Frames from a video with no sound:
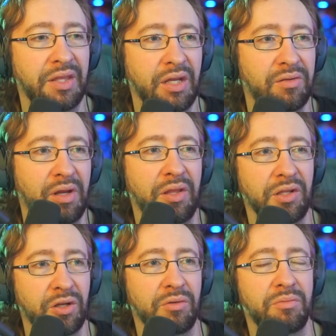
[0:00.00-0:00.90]
I think I
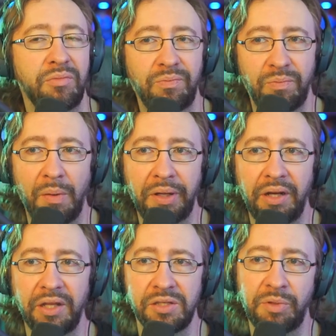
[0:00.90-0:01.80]
think they're probably
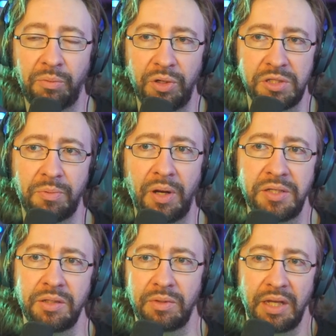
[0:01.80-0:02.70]
going to get something pretty
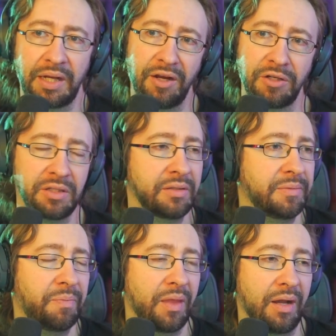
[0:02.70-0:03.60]
surprising with that character.
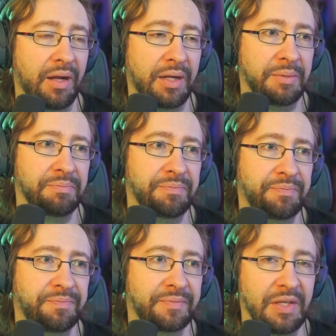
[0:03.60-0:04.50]

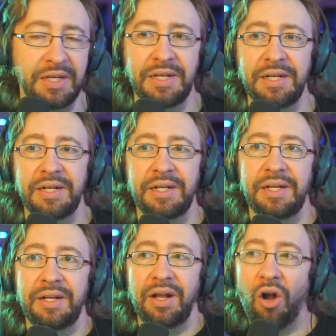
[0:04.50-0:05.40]
Um,
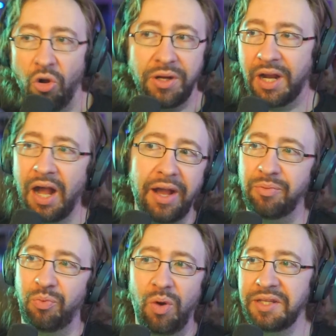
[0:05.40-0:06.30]
oh
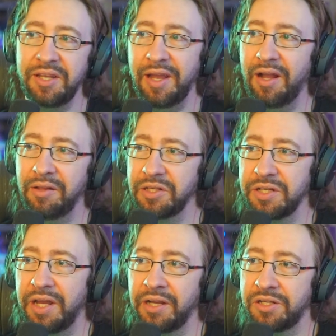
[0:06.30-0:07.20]
God, what the hell
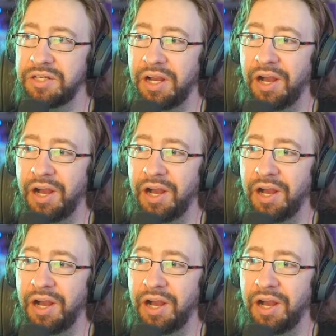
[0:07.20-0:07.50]
is next?